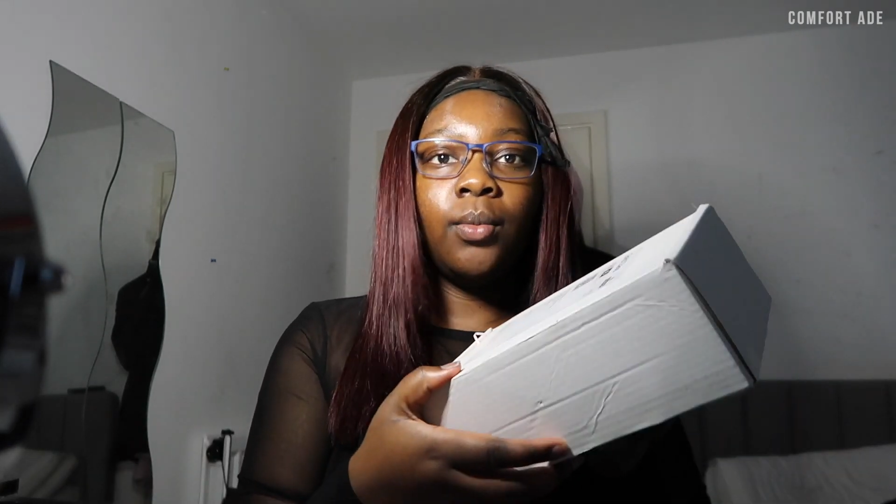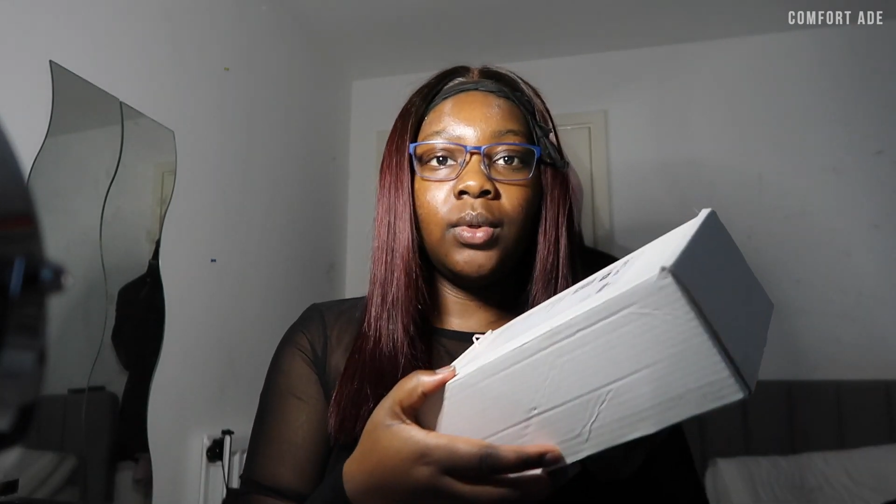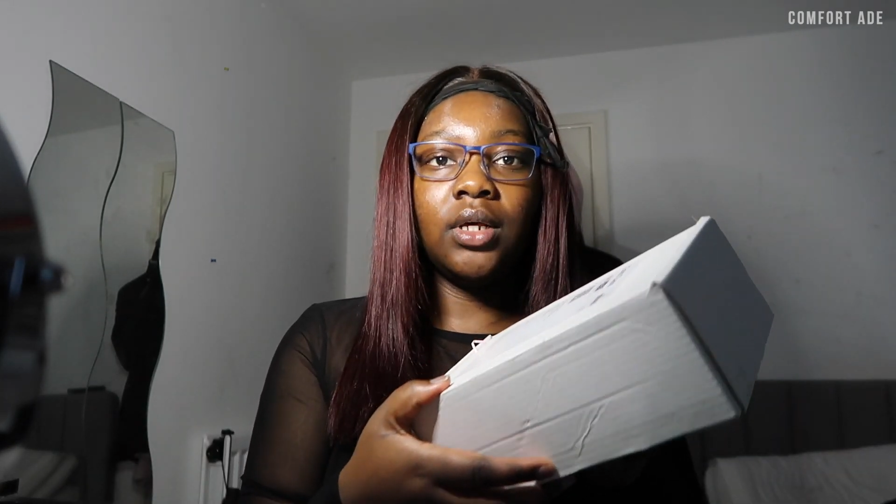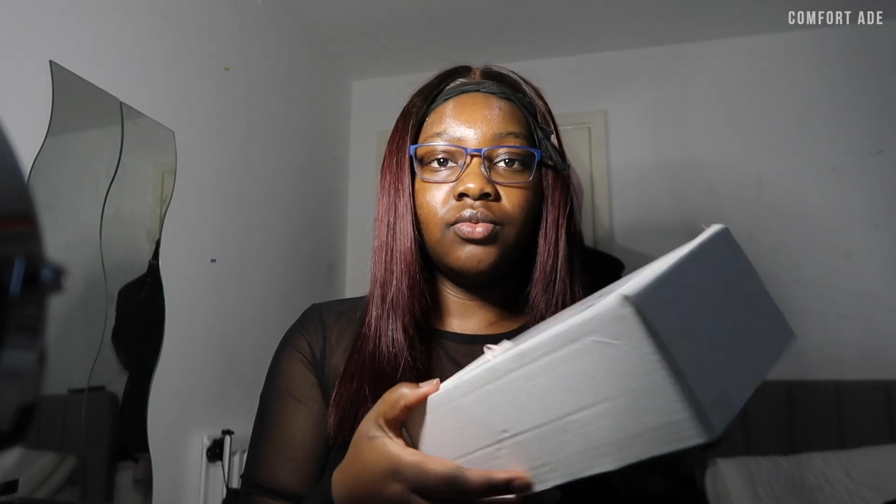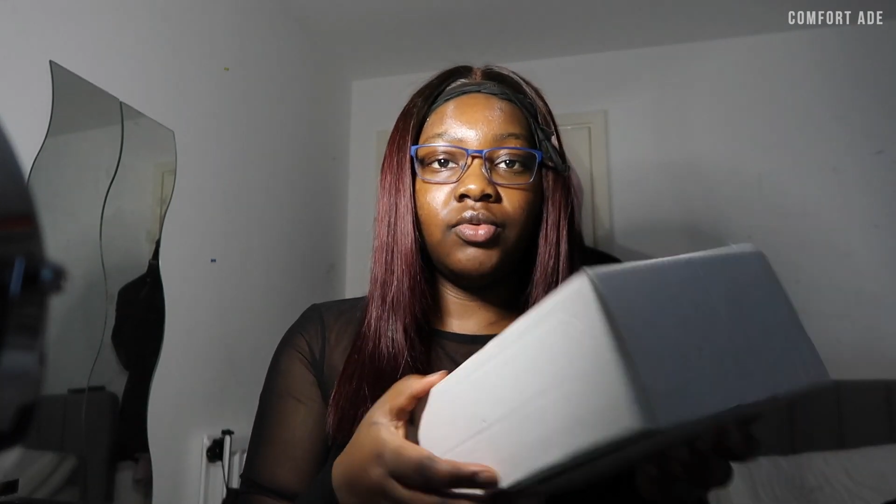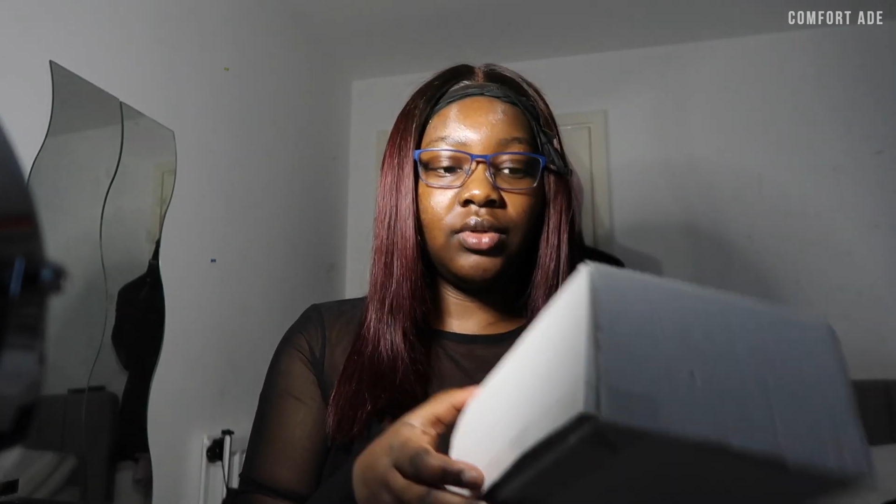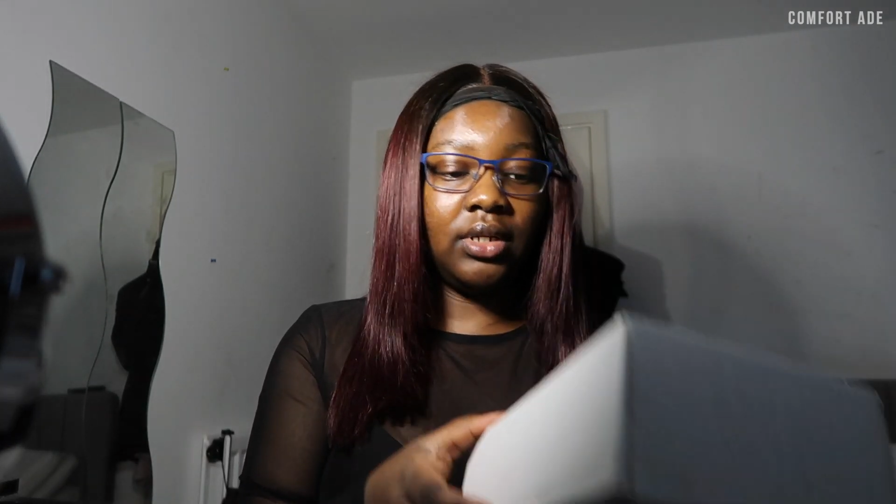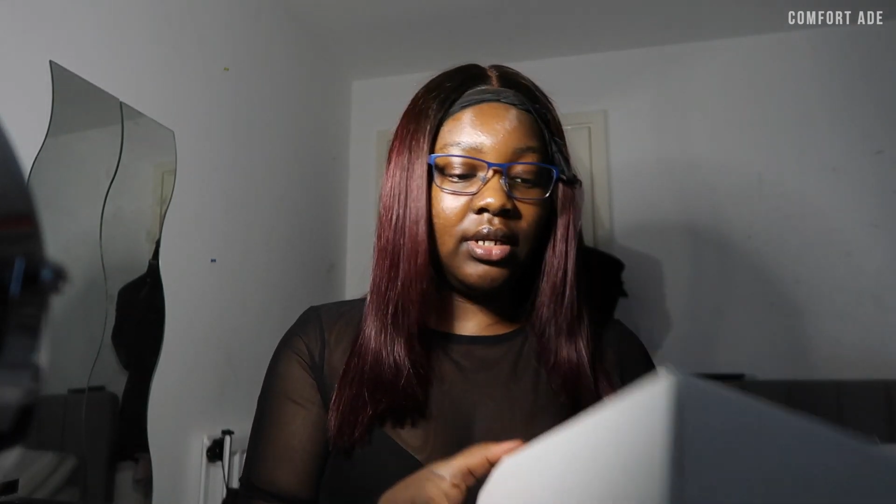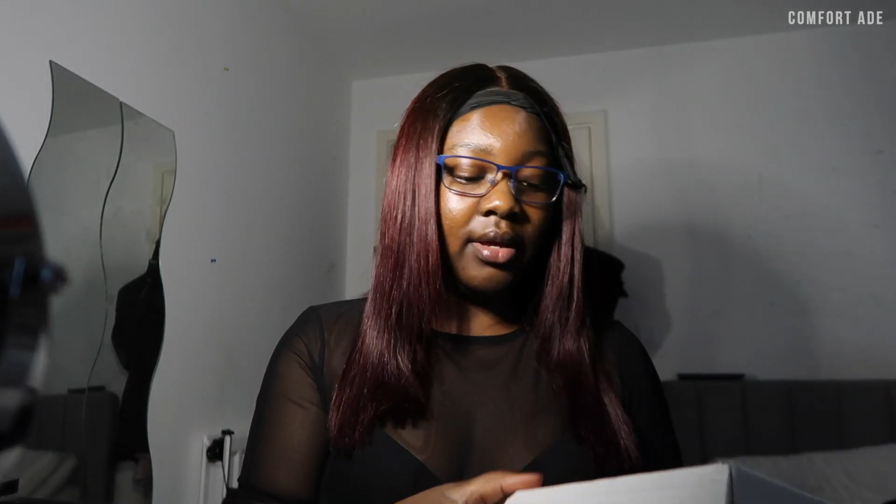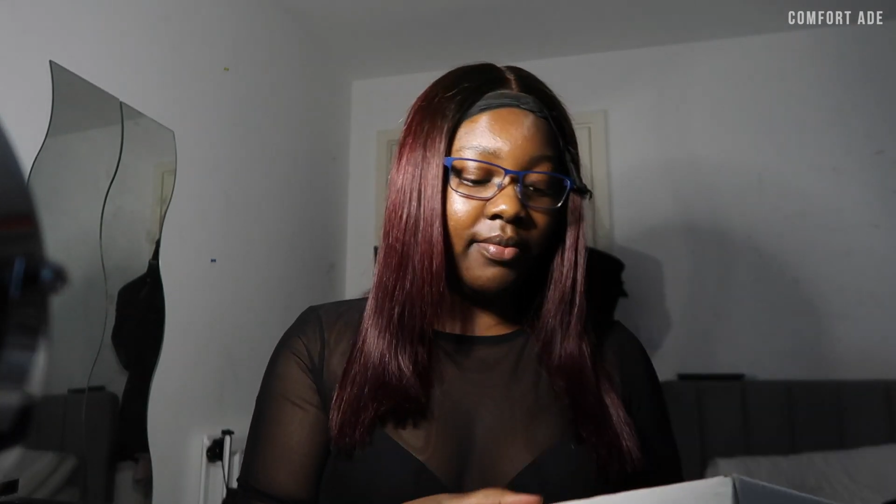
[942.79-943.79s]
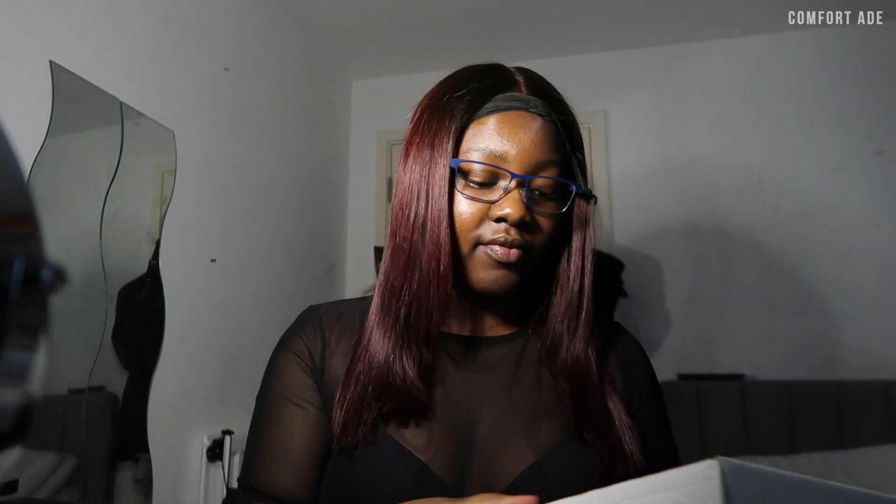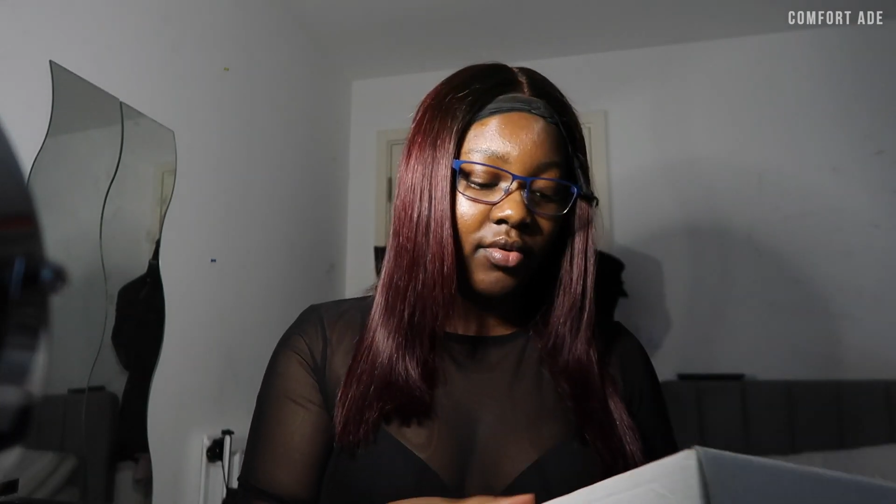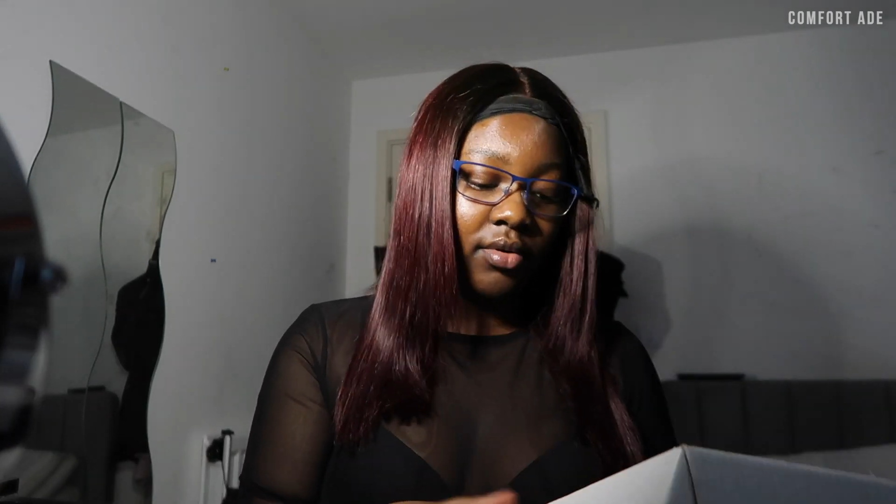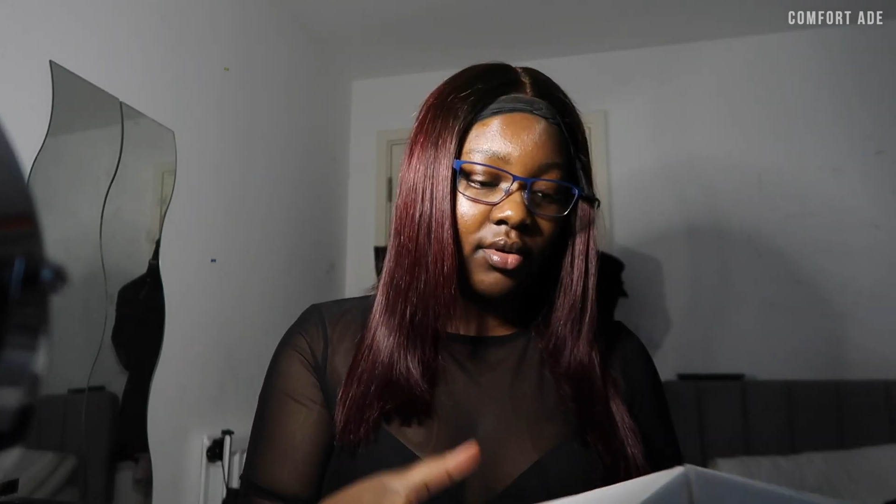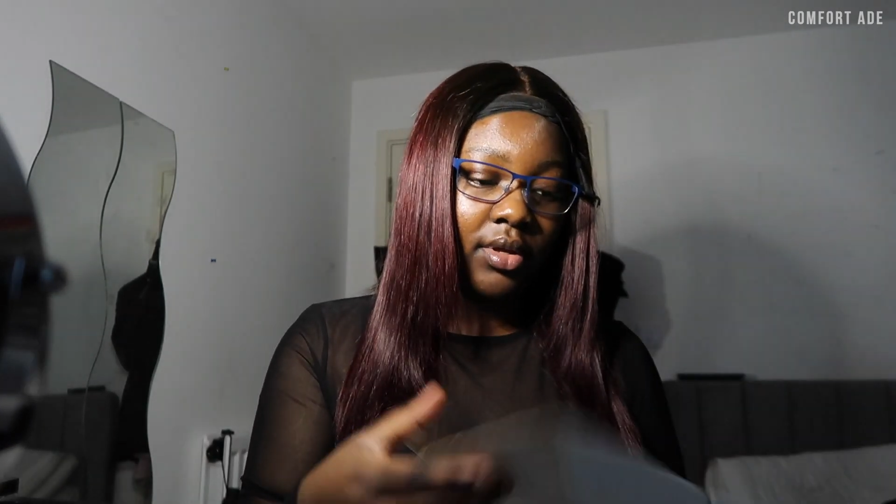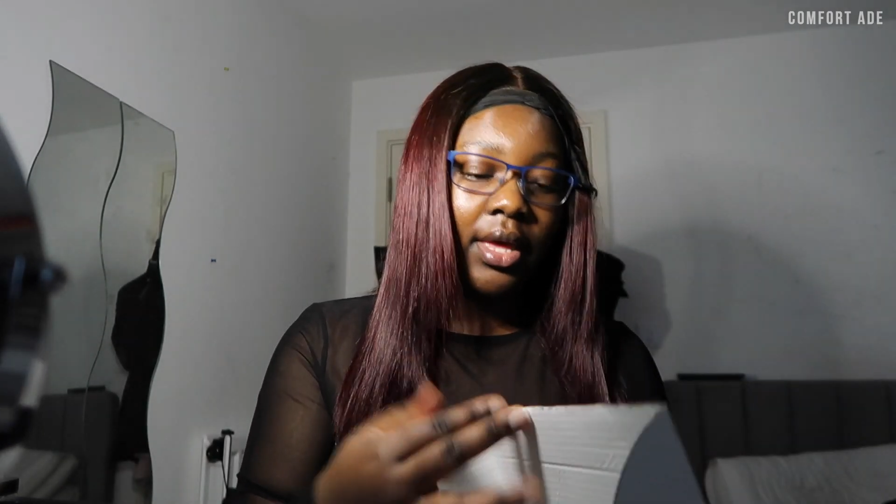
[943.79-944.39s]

When I was recording the day before.